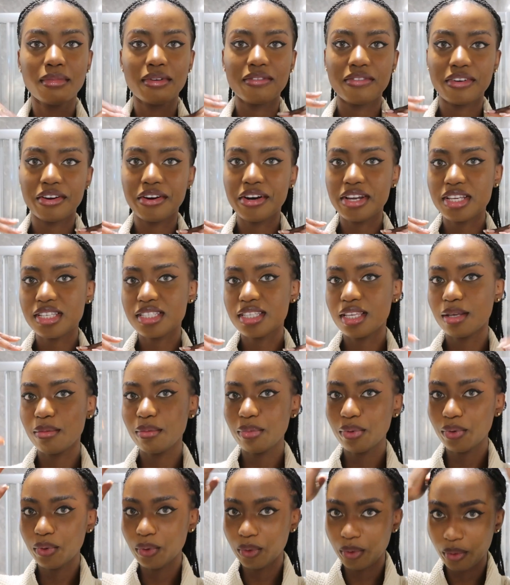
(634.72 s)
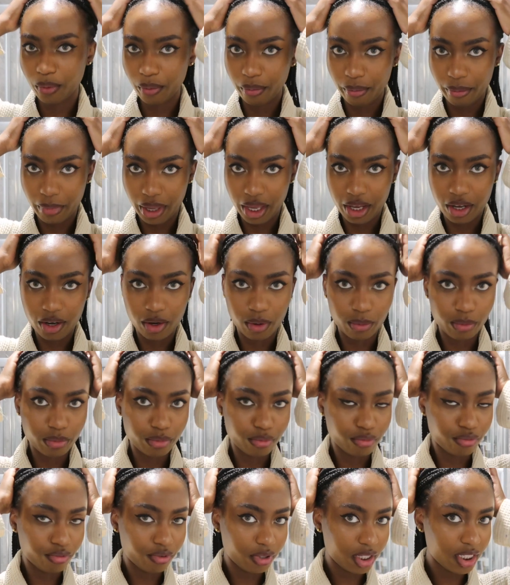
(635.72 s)
My very simple makeup
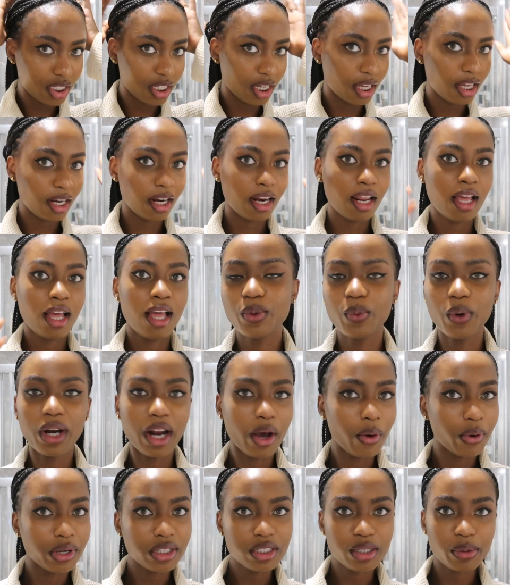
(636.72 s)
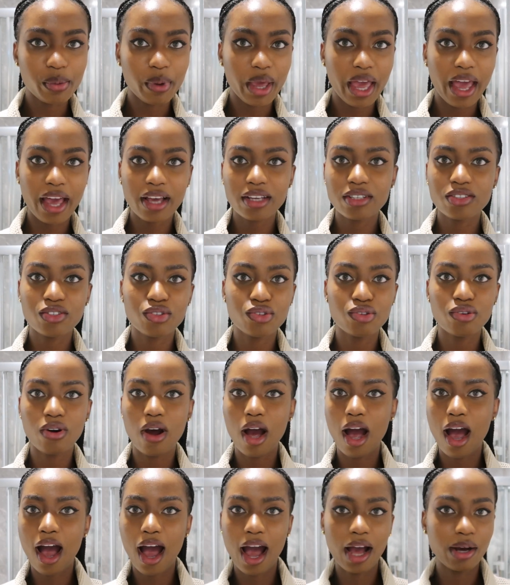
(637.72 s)
routine. When I want to be extra,
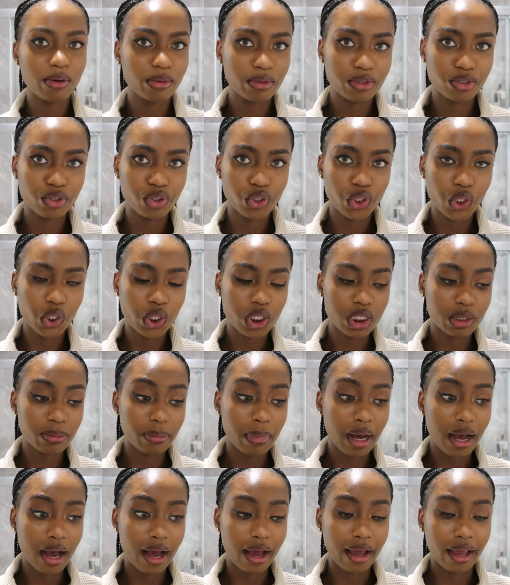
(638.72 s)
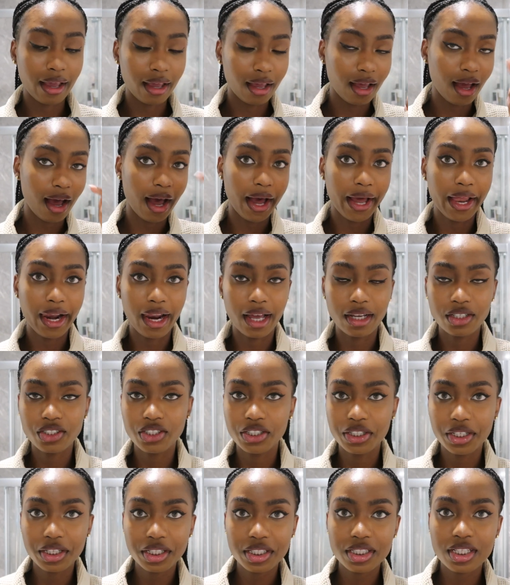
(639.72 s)
I would use my
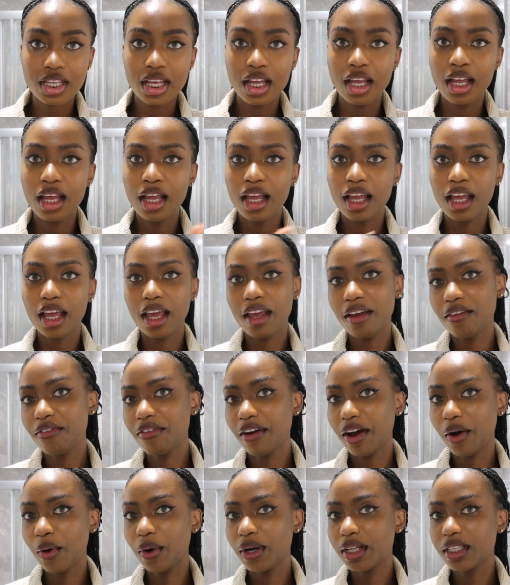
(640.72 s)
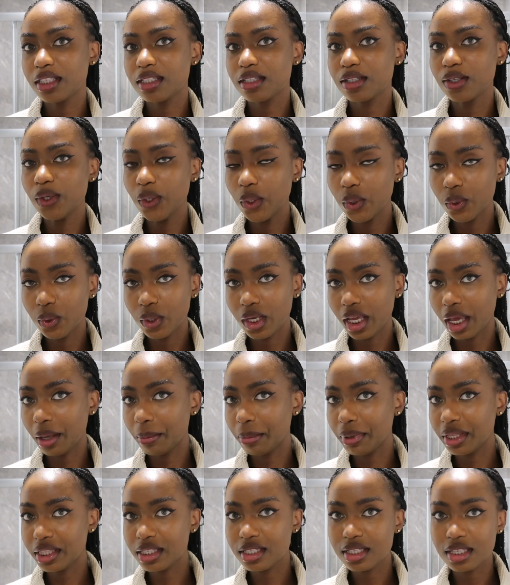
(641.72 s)
eyelashes. If I want to look a
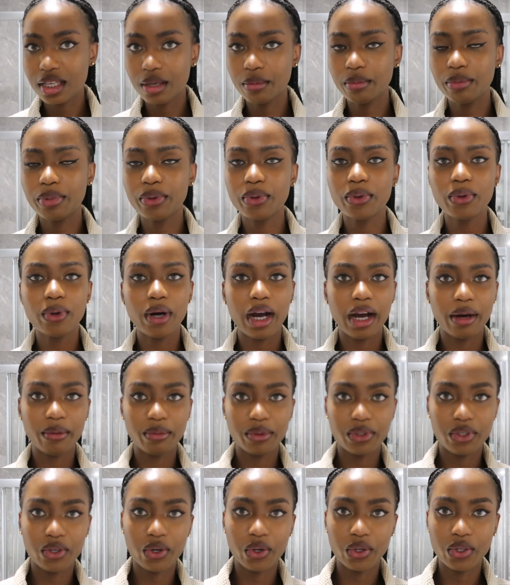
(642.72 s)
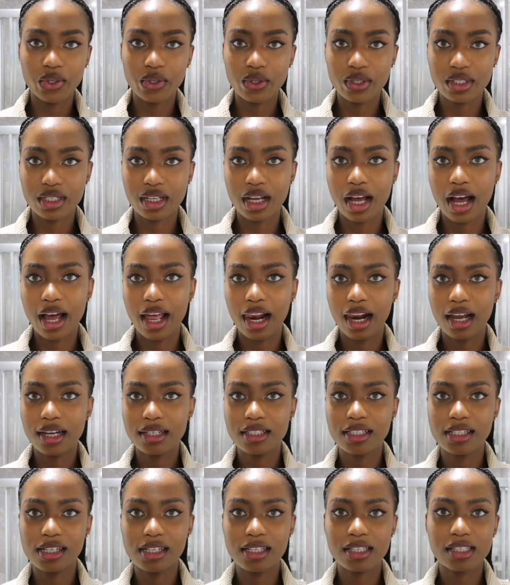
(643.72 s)
bit simple, I would not use the
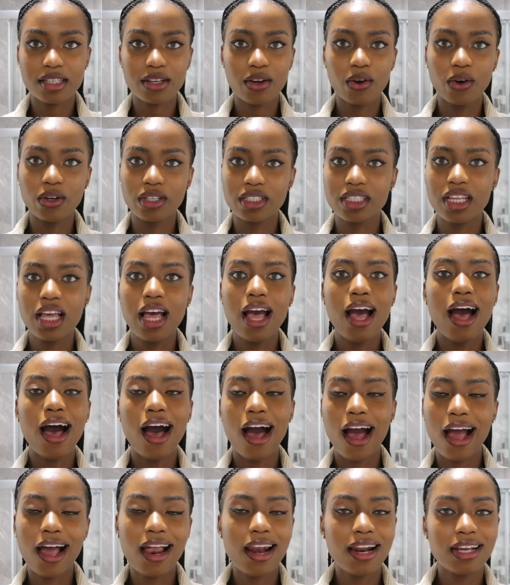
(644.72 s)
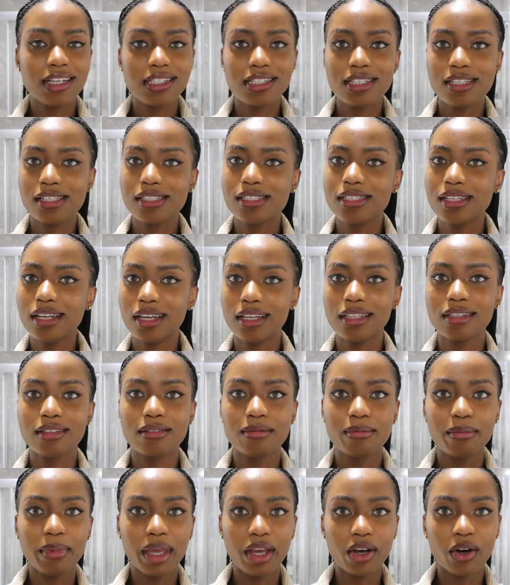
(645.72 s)
eyelashes because eyelashes take
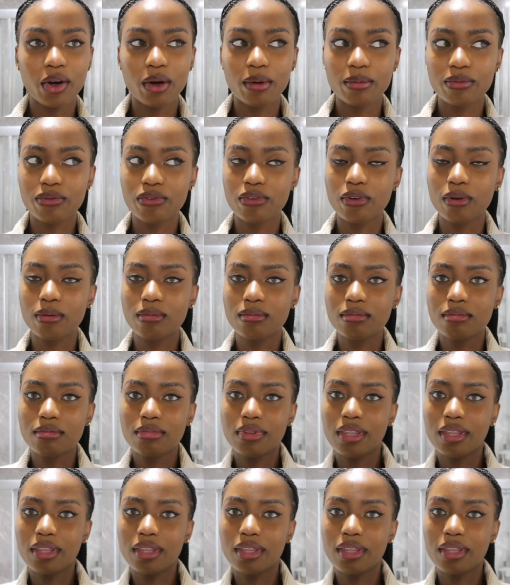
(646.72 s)
the makeup from